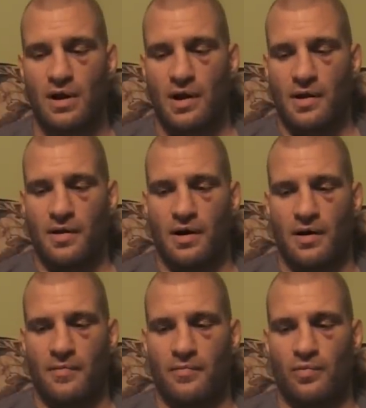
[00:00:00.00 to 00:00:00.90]

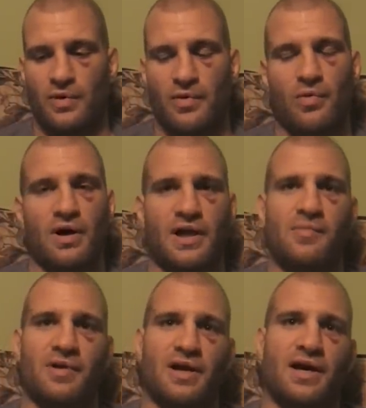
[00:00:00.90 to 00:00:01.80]
we were
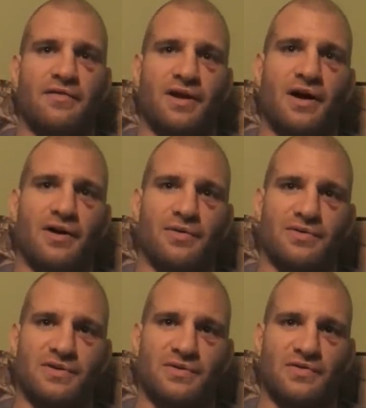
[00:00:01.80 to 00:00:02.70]
keeping a kind of an eye on
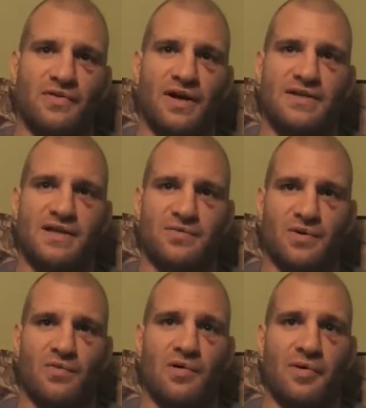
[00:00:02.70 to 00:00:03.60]
those fights as we were
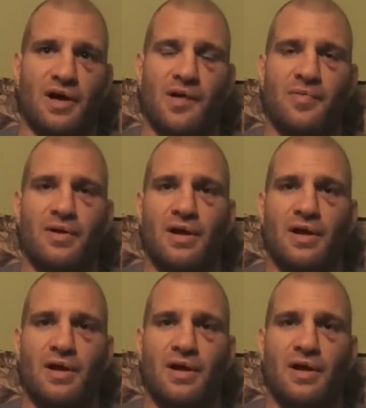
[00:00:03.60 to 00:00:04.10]
warming up.